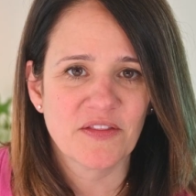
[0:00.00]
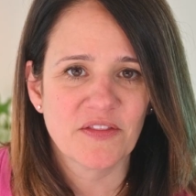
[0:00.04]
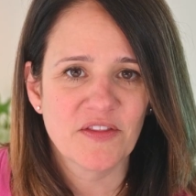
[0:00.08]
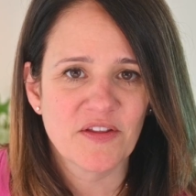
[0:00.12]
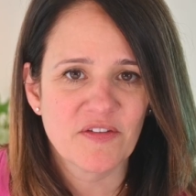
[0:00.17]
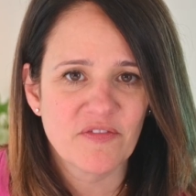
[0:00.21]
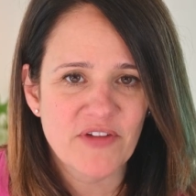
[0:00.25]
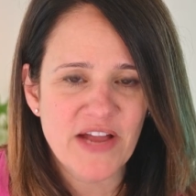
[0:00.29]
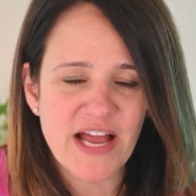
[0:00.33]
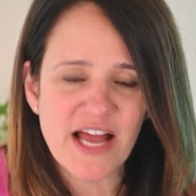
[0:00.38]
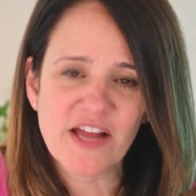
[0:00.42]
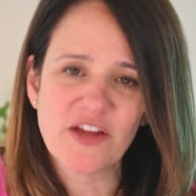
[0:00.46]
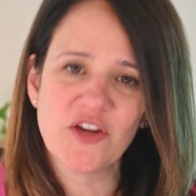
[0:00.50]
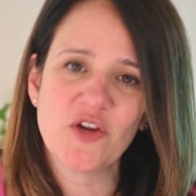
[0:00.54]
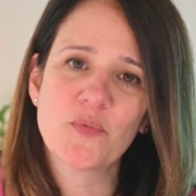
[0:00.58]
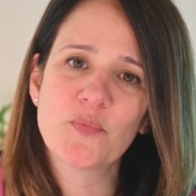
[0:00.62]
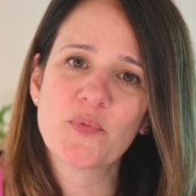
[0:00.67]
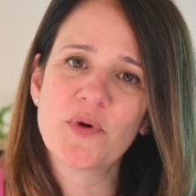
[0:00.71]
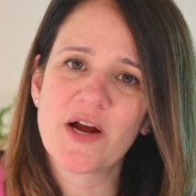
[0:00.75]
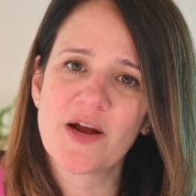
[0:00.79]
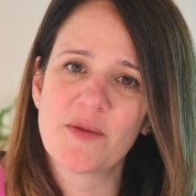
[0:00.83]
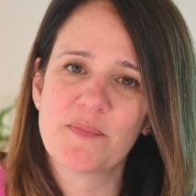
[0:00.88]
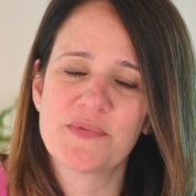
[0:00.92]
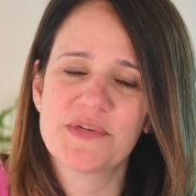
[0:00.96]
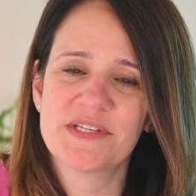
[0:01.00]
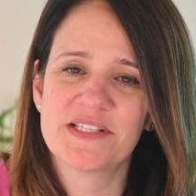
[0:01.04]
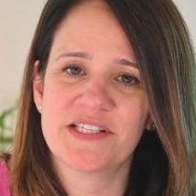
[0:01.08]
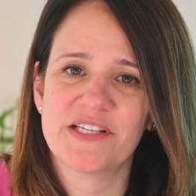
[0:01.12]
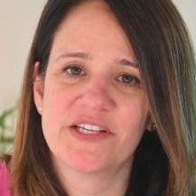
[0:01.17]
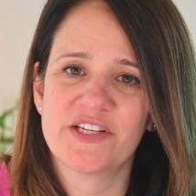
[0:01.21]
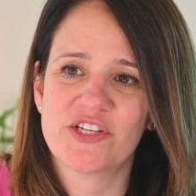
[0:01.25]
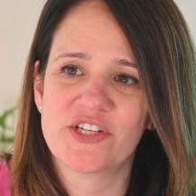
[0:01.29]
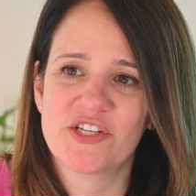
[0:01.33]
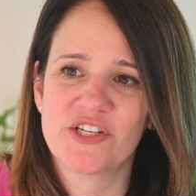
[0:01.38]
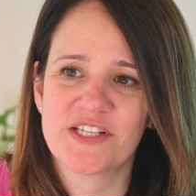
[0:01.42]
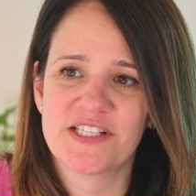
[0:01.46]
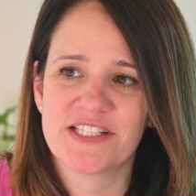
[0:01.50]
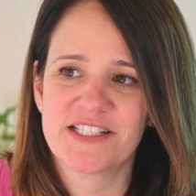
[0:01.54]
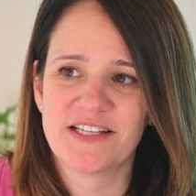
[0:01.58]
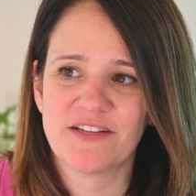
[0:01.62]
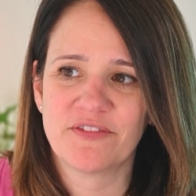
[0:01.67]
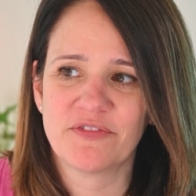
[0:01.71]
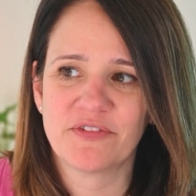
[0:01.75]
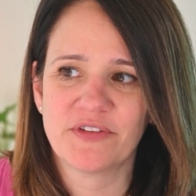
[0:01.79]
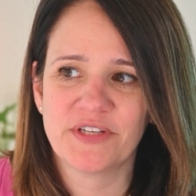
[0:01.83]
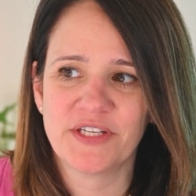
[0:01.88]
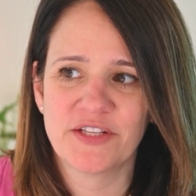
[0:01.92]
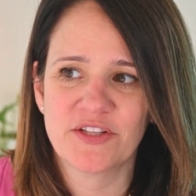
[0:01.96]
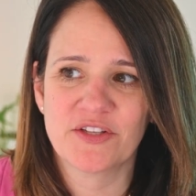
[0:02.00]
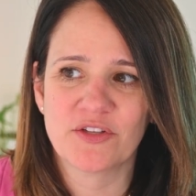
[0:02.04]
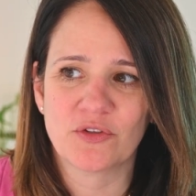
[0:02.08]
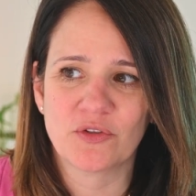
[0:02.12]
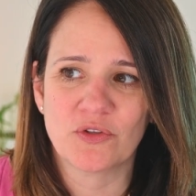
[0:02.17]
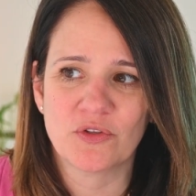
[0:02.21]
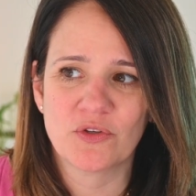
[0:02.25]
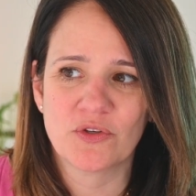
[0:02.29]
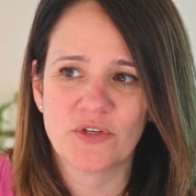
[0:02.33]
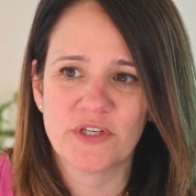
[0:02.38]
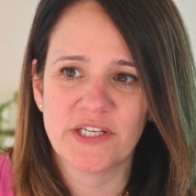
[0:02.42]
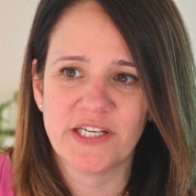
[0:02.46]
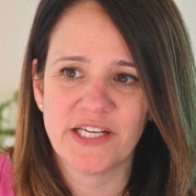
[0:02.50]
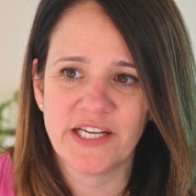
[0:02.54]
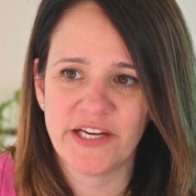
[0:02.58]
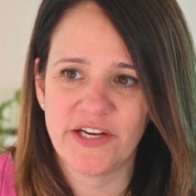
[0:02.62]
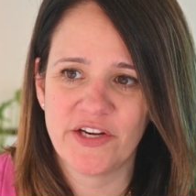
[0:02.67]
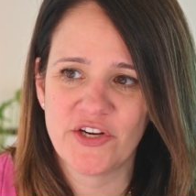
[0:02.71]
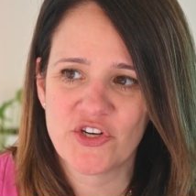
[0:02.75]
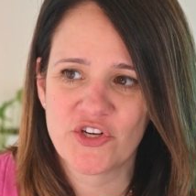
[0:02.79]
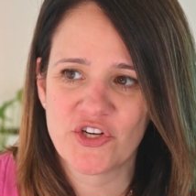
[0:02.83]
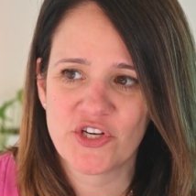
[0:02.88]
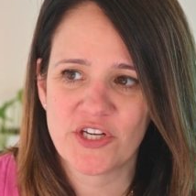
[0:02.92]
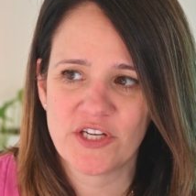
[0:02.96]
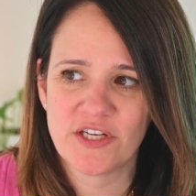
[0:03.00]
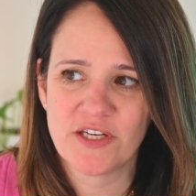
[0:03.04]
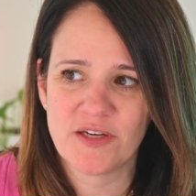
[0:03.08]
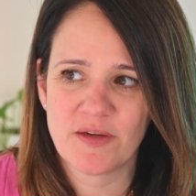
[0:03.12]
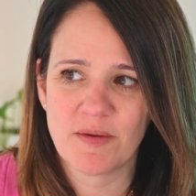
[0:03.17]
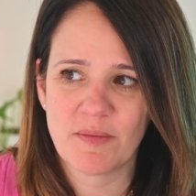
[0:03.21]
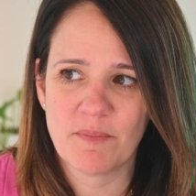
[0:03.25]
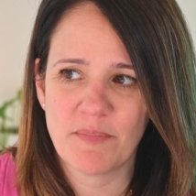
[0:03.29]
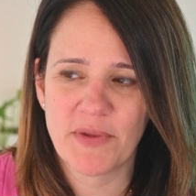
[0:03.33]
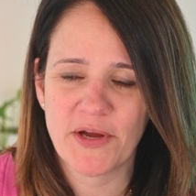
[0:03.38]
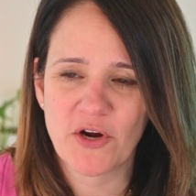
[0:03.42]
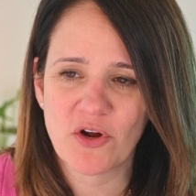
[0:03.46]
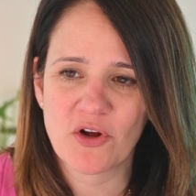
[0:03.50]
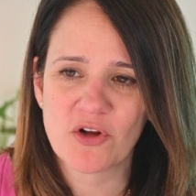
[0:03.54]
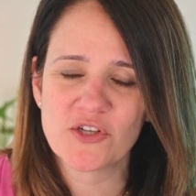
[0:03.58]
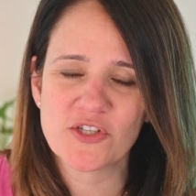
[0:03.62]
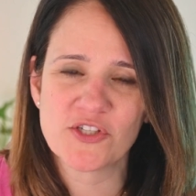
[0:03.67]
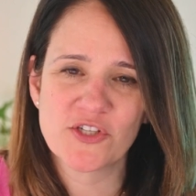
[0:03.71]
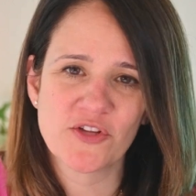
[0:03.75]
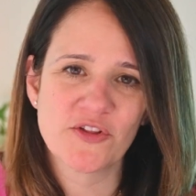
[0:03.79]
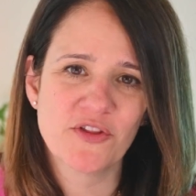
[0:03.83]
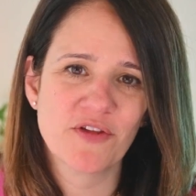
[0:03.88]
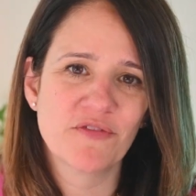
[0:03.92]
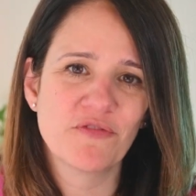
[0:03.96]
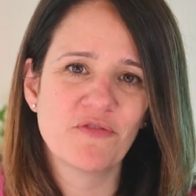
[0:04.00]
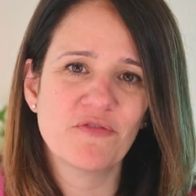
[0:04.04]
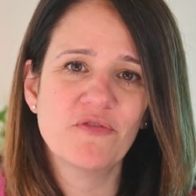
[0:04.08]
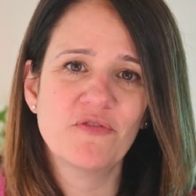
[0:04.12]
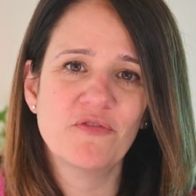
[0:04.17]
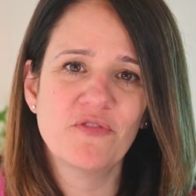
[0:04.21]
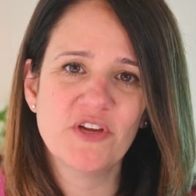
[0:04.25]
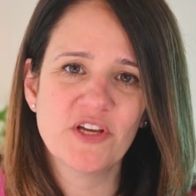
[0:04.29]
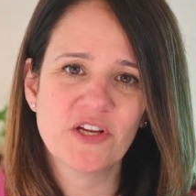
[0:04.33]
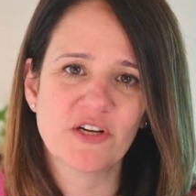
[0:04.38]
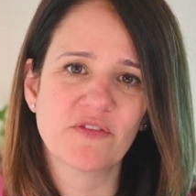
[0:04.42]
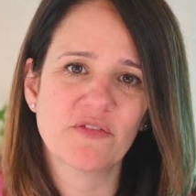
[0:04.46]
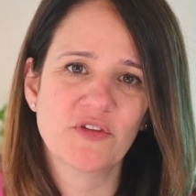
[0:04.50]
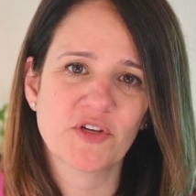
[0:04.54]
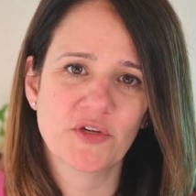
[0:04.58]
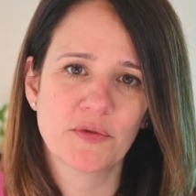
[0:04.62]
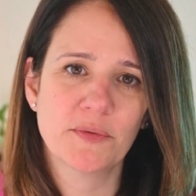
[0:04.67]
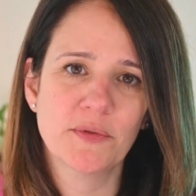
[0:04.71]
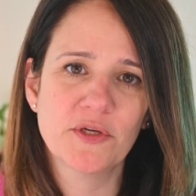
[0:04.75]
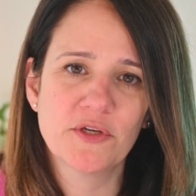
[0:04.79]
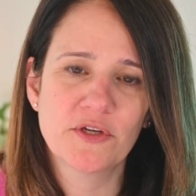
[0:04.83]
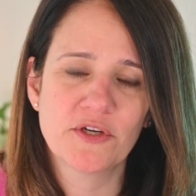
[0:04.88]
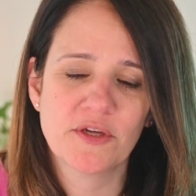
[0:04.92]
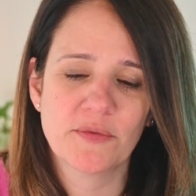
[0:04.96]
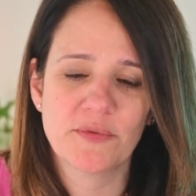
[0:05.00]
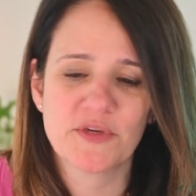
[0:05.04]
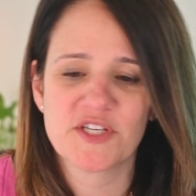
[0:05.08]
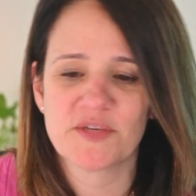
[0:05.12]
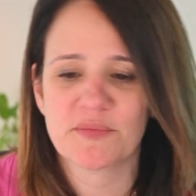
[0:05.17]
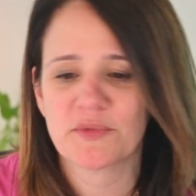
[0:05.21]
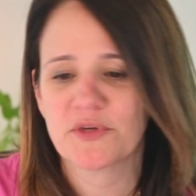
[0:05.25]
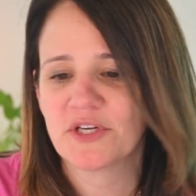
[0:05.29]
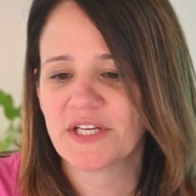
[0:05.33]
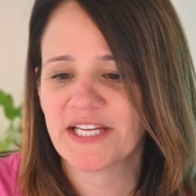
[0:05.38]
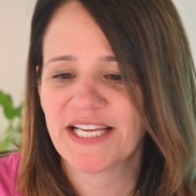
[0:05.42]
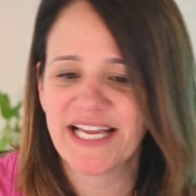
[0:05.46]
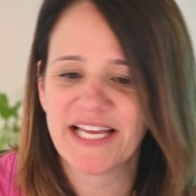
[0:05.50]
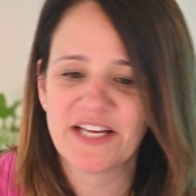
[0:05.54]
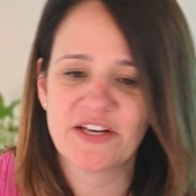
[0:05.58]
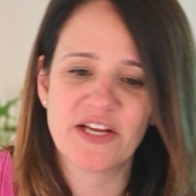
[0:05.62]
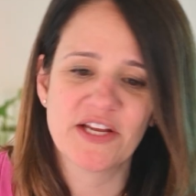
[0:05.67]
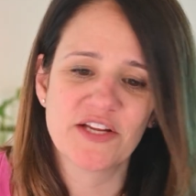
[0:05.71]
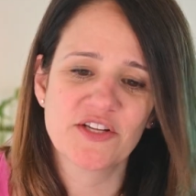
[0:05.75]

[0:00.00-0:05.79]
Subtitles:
The value proposition is definitely the location, but also the feel of the community, which I'm going to get